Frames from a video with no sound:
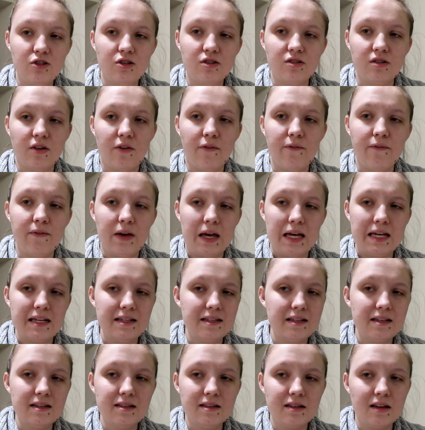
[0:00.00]
just a
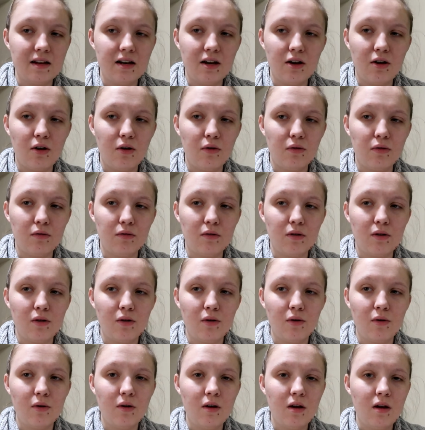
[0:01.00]
phase he's gonna go
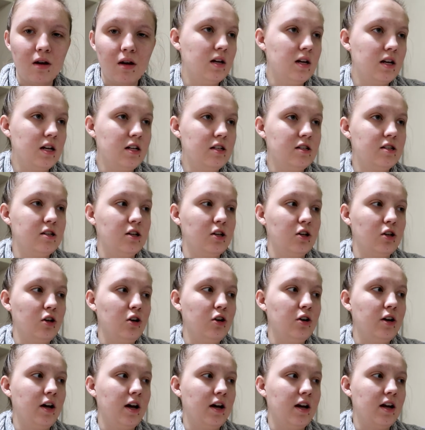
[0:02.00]
through. He needs to
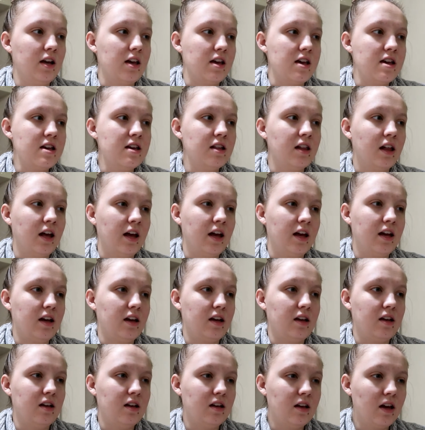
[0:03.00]
learn how to eat like
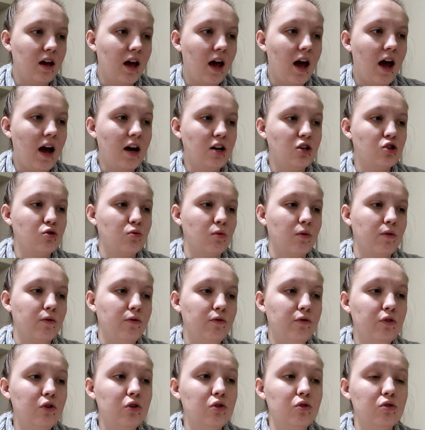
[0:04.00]
actual
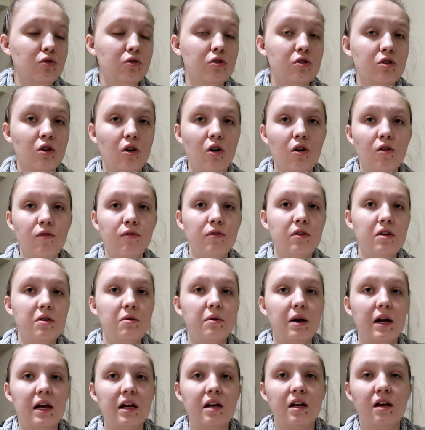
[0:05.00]
food. So hopefully
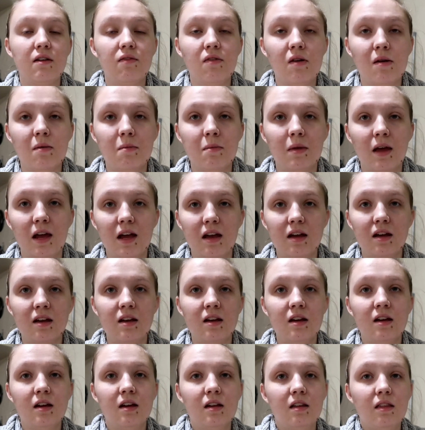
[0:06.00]
when I give him like
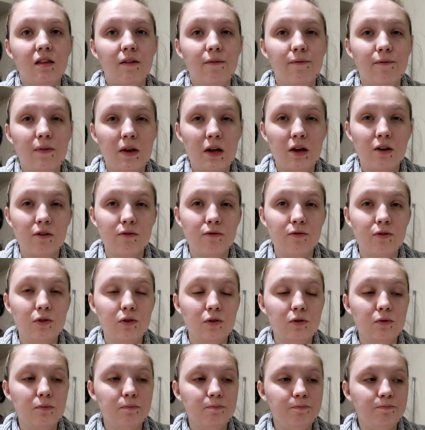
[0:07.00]
the finger
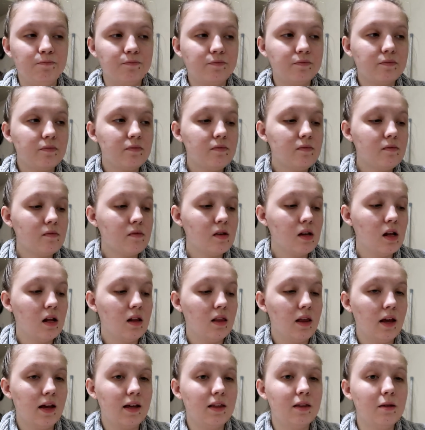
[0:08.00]
food,
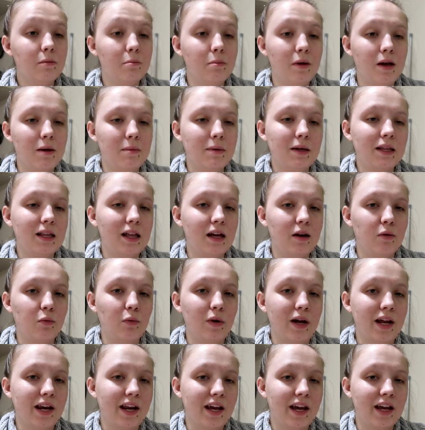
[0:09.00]
like the baby-led
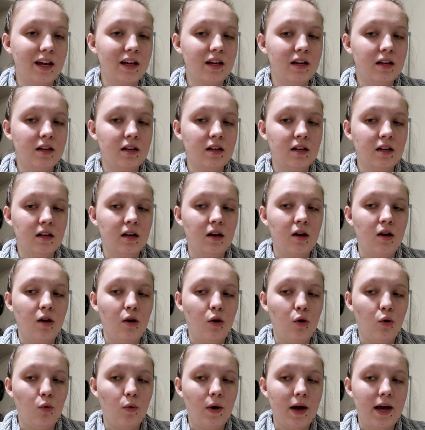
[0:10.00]
weaning
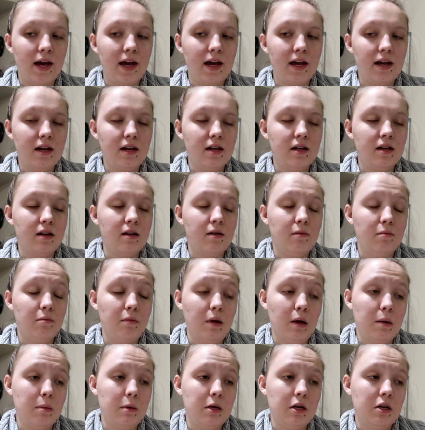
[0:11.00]
way,
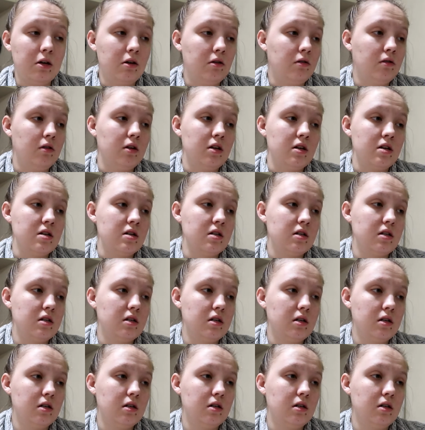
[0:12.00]
maybe he'll eat
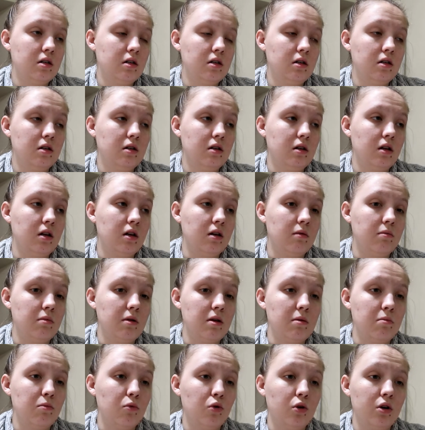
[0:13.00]
and
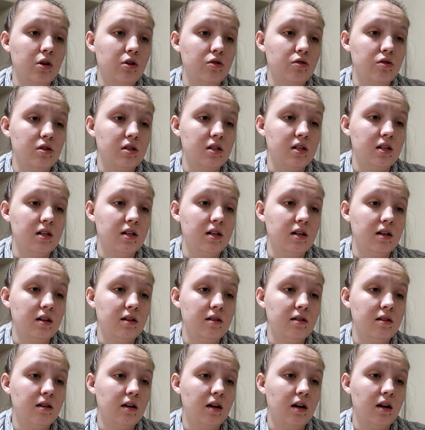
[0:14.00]
be more interested.
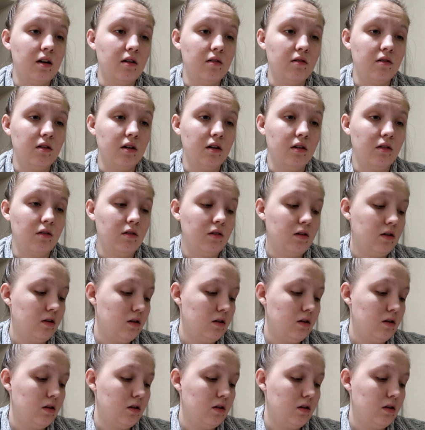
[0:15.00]
I don't know.